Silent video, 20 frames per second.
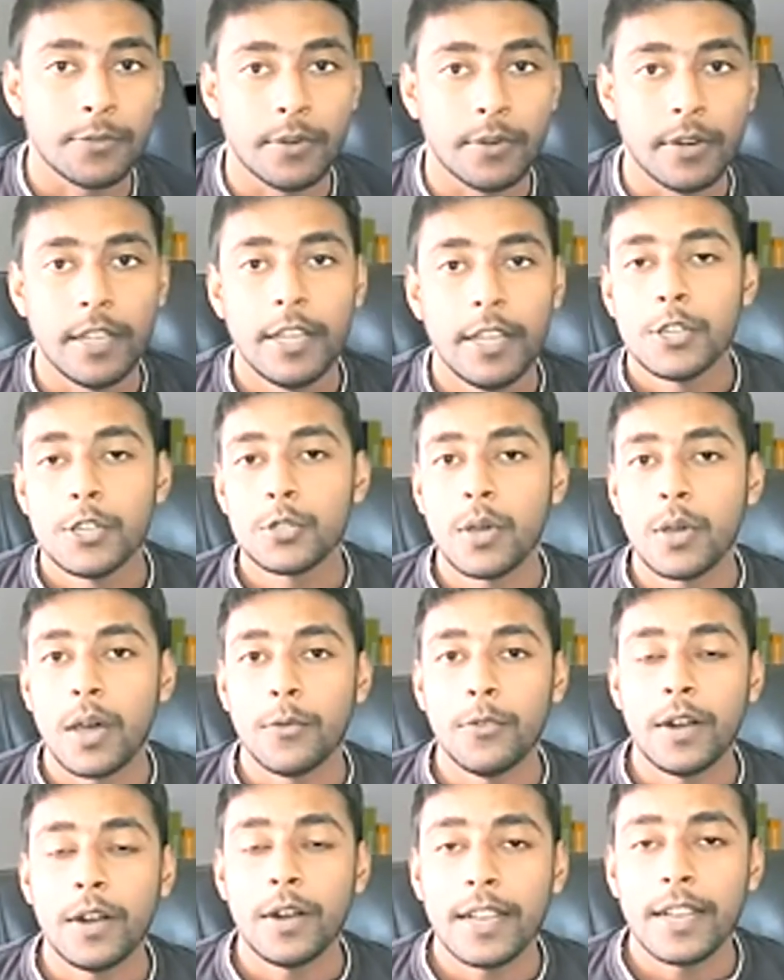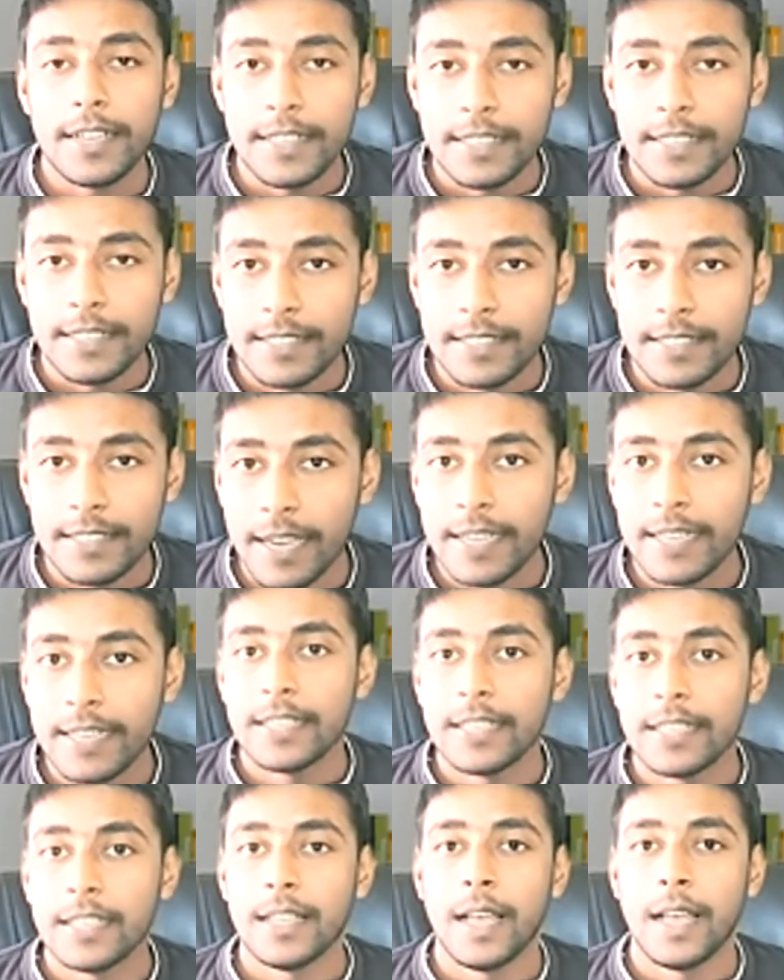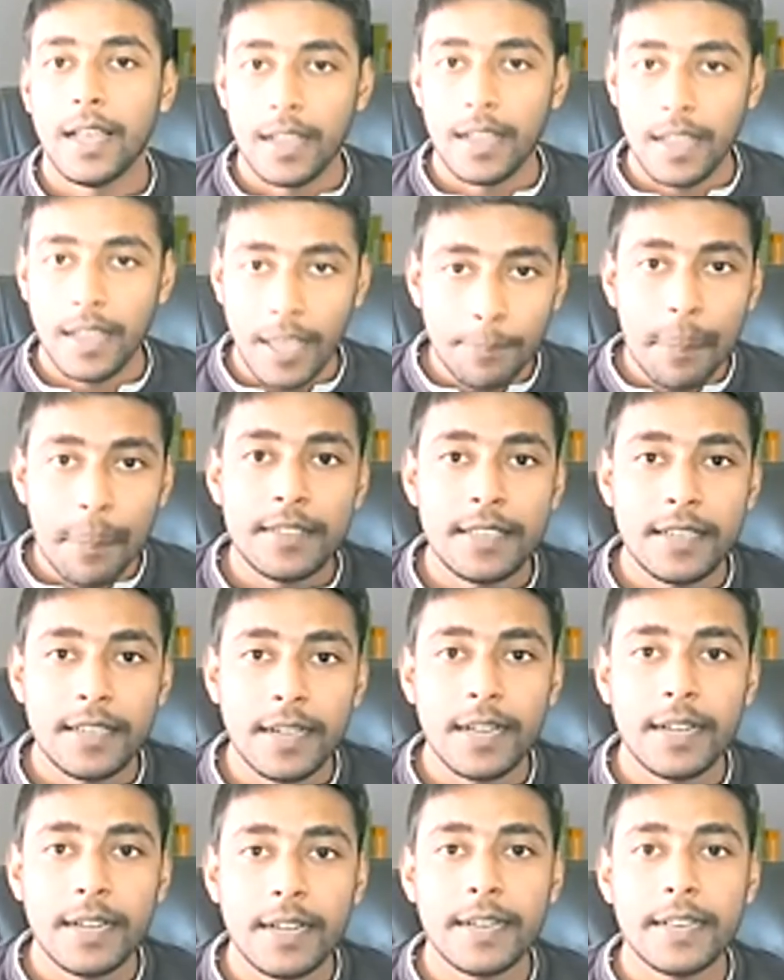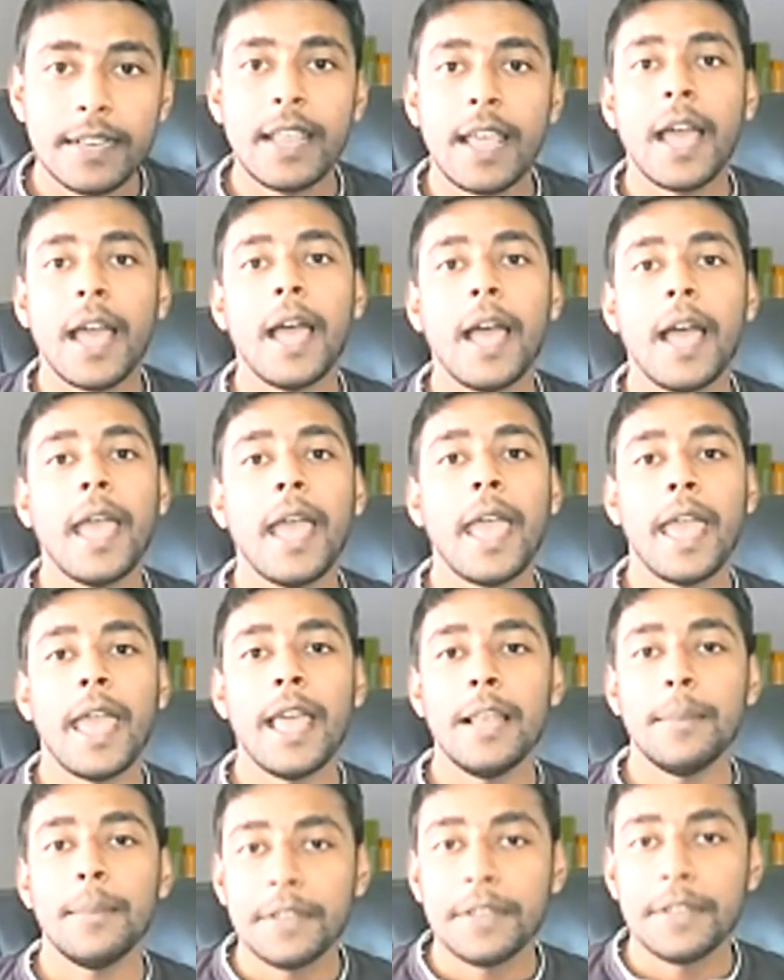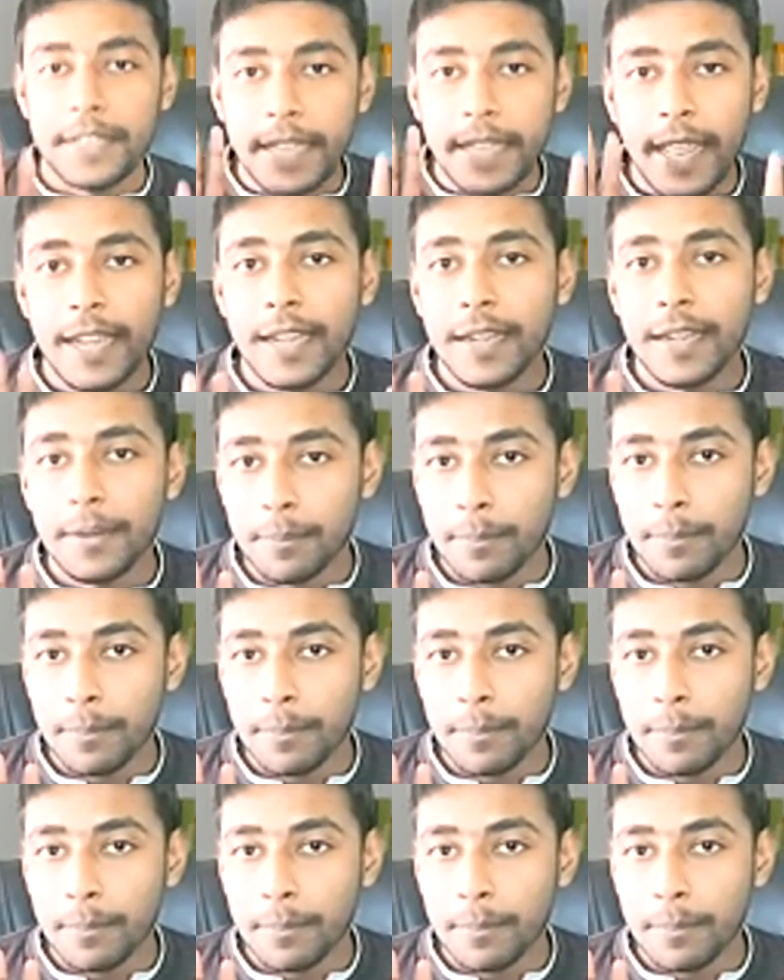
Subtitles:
So what I decide, every single day I help 10